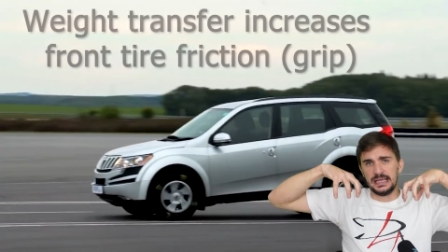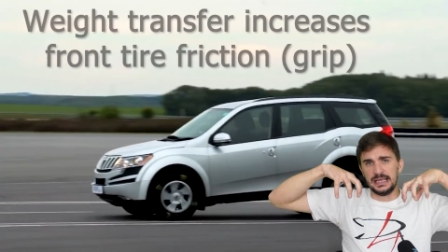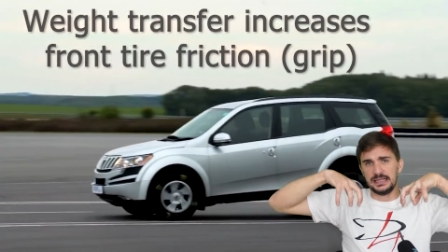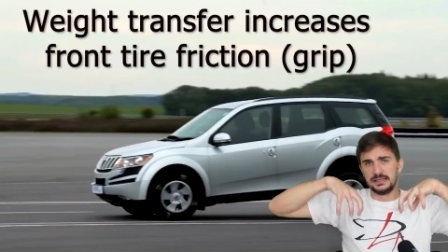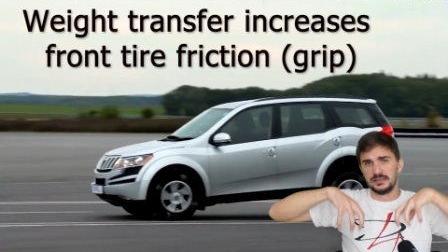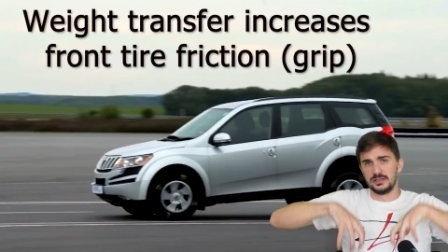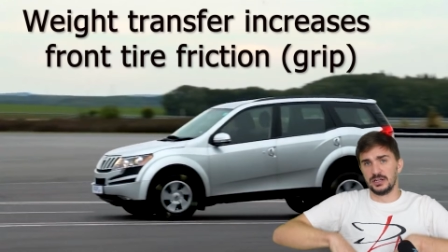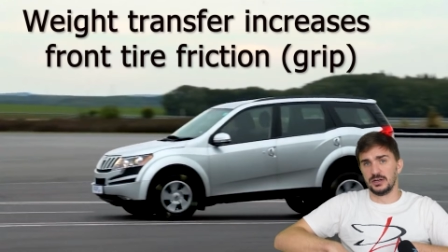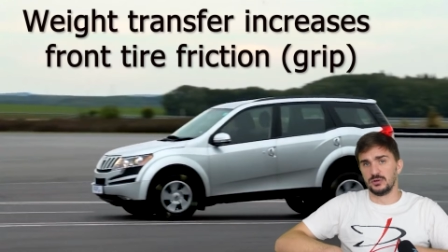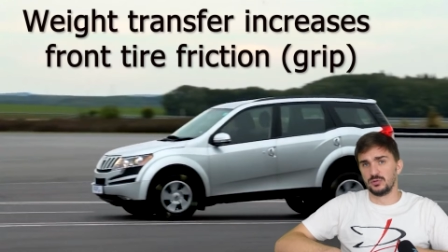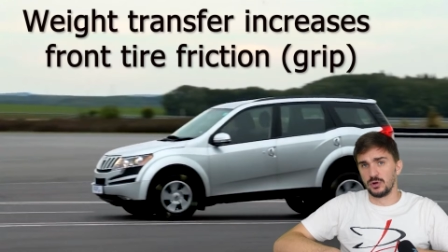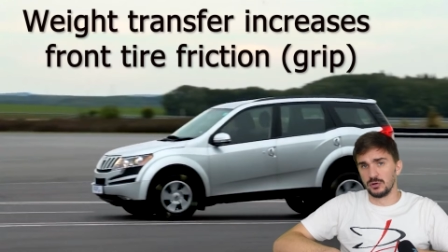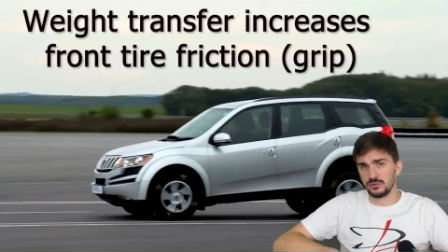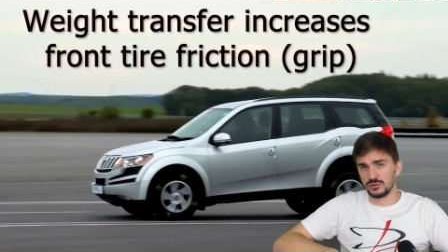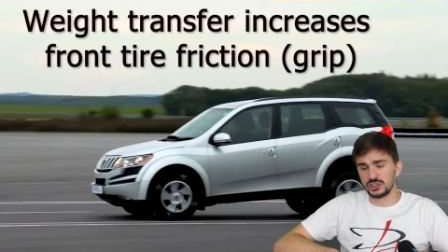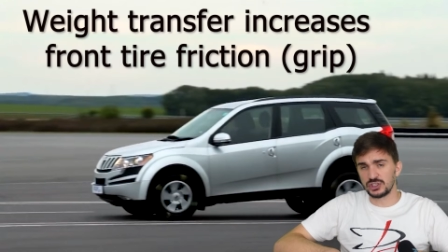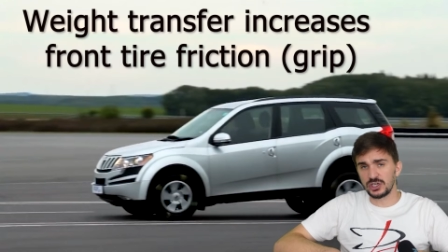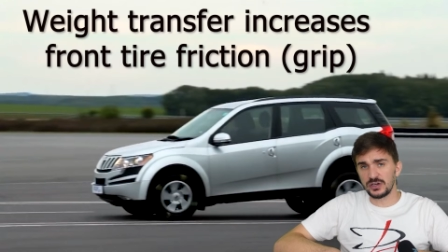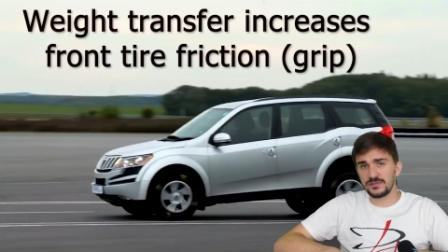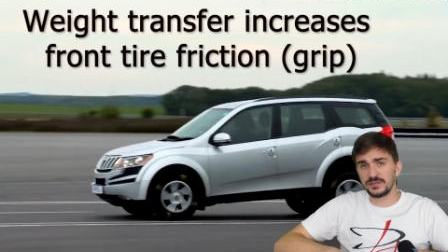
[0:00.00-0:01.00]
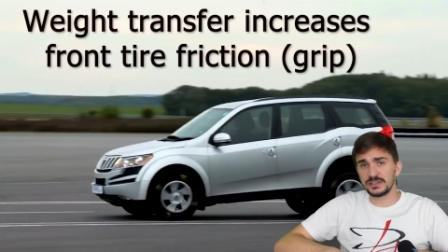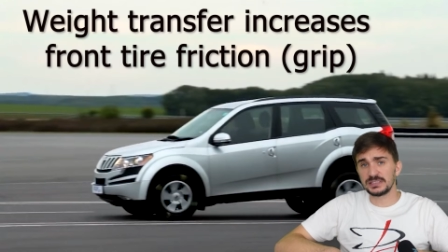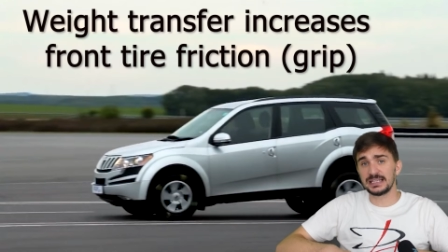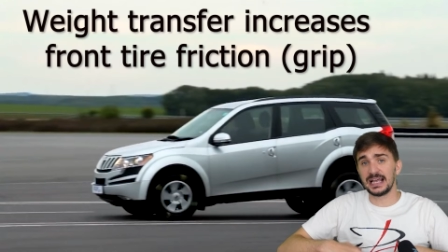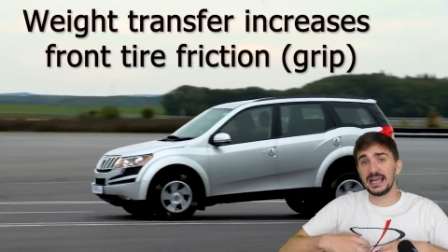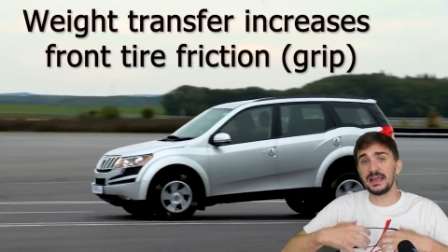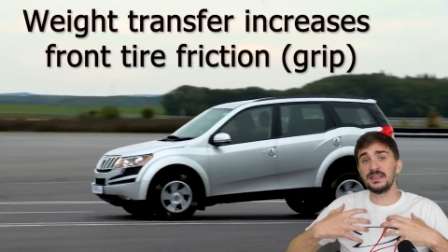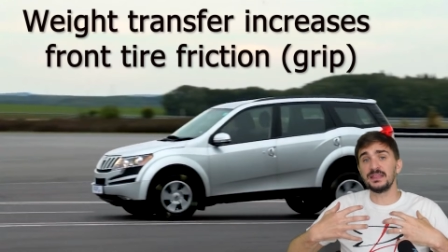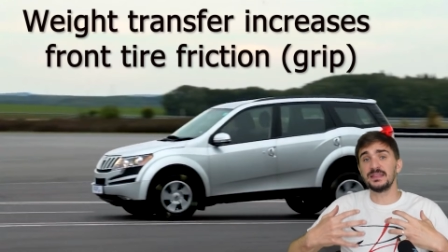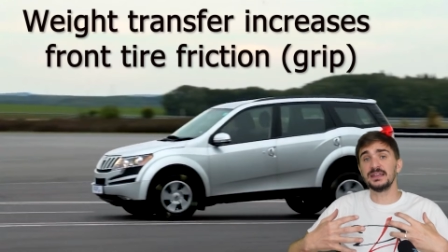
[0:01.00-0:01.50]
into the road surface,
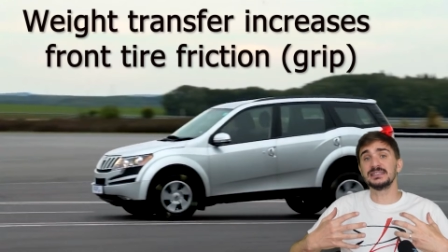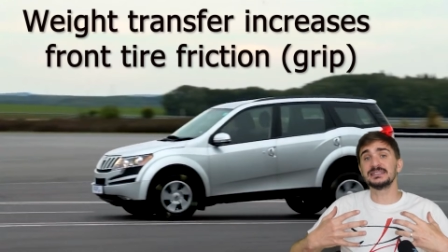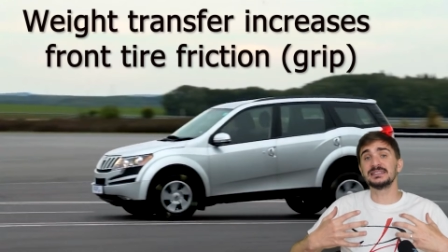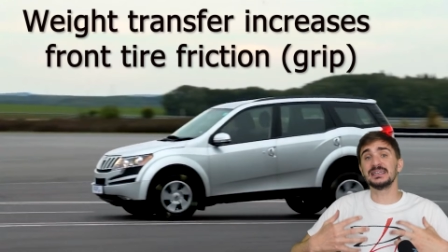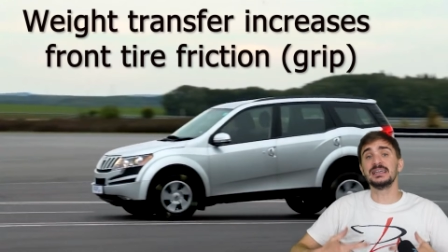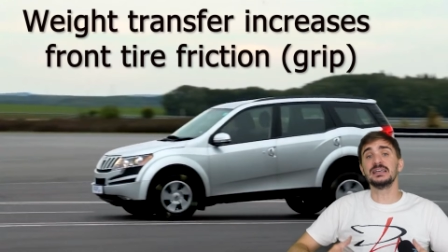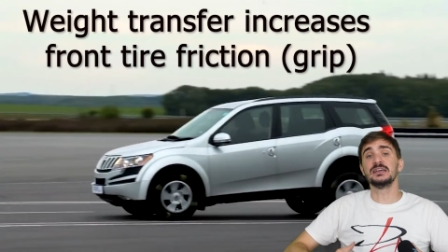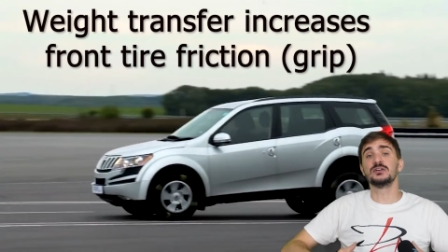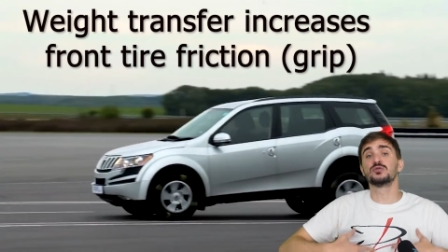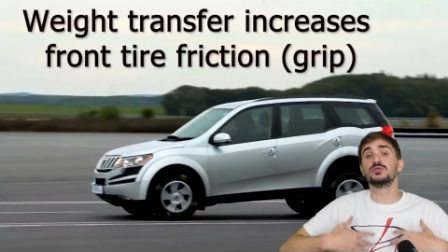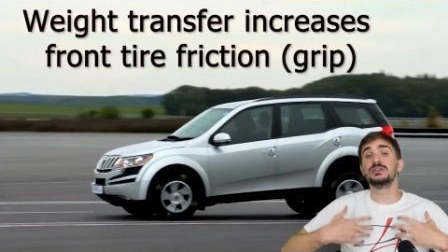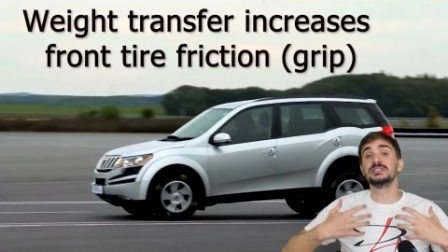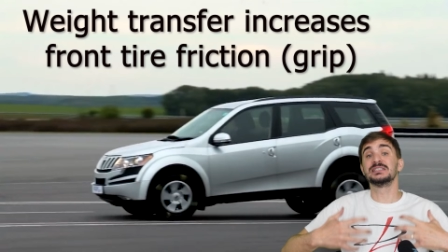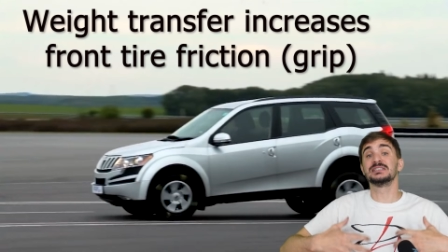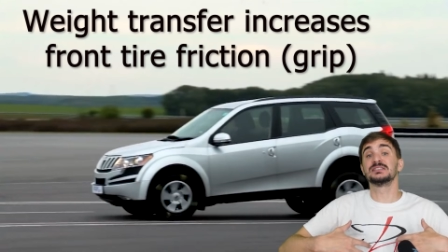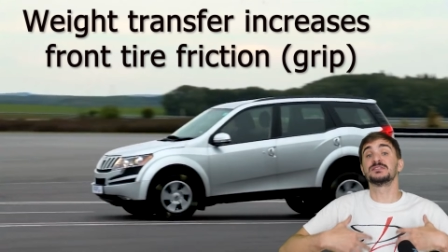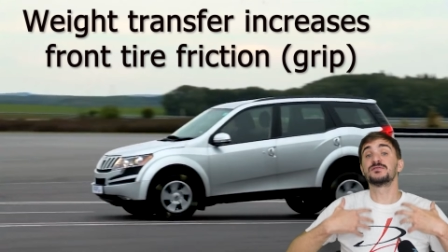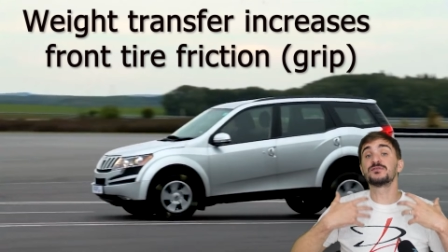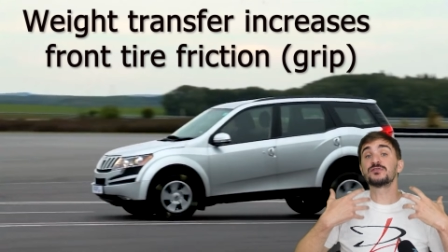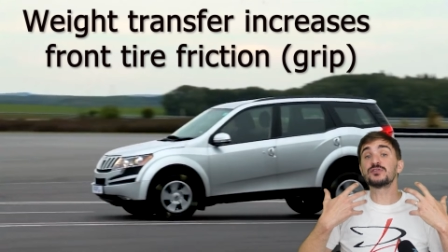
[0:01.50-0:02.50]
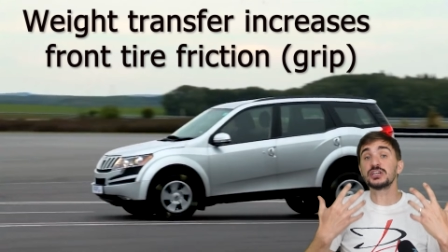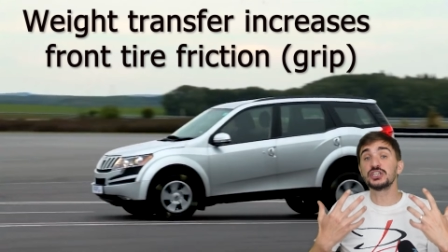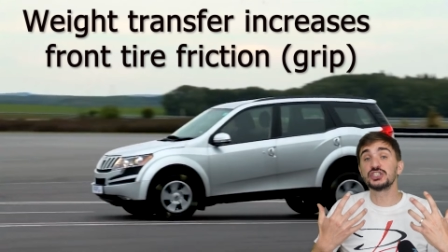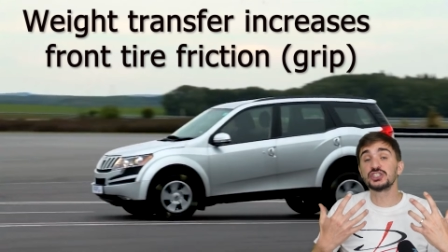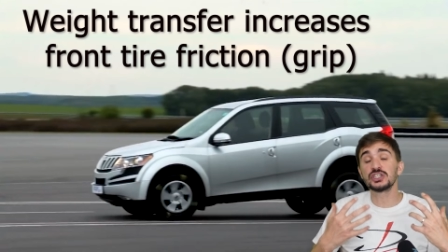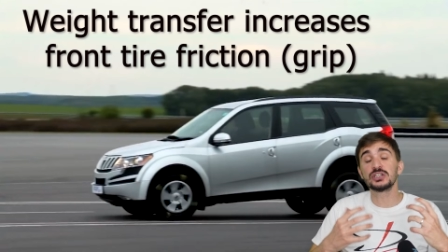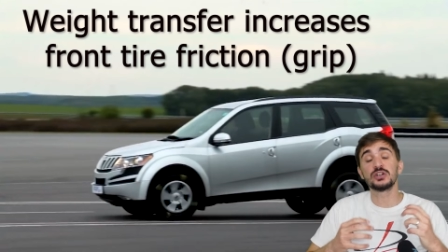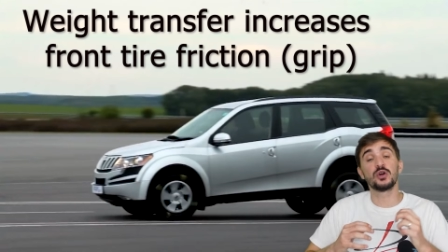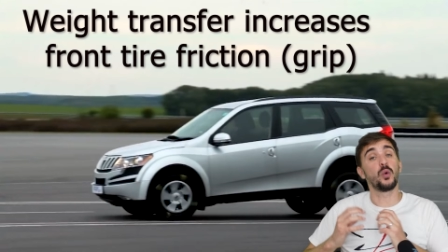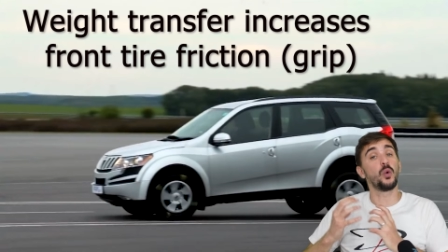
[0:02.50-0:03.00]
and this increases
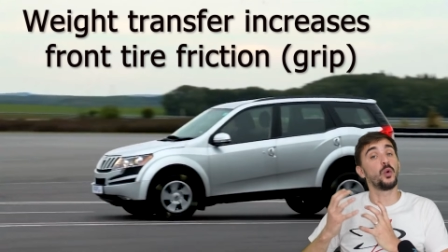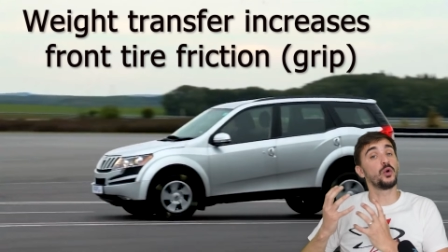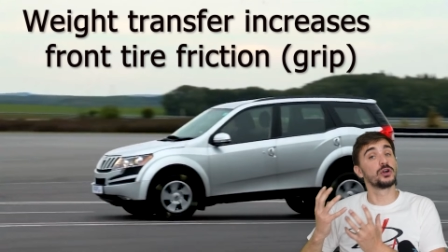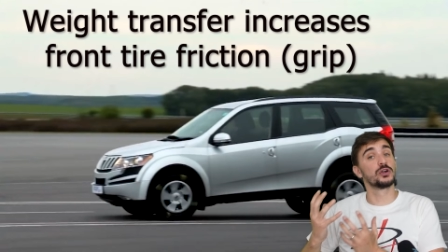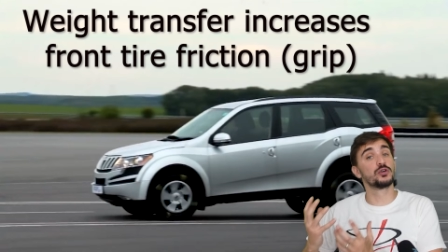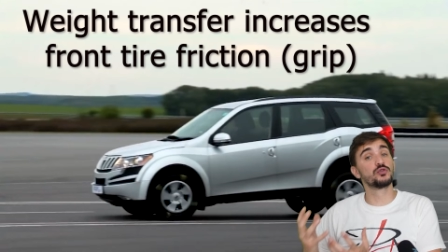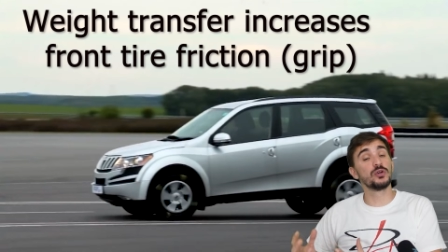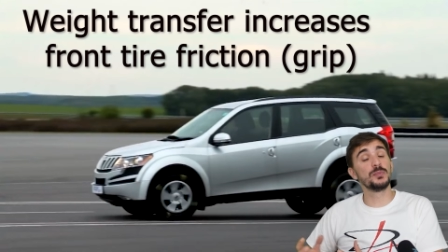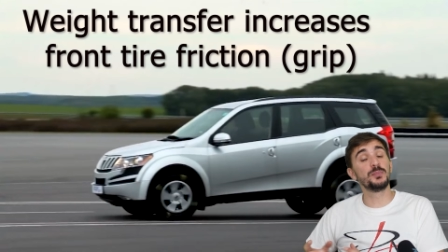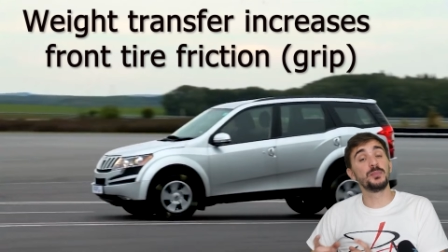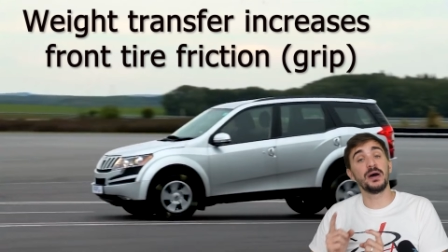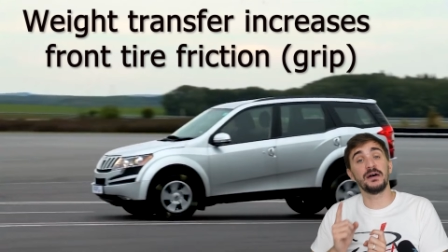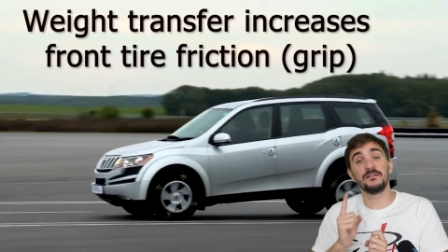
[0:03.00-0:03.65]
friction or grip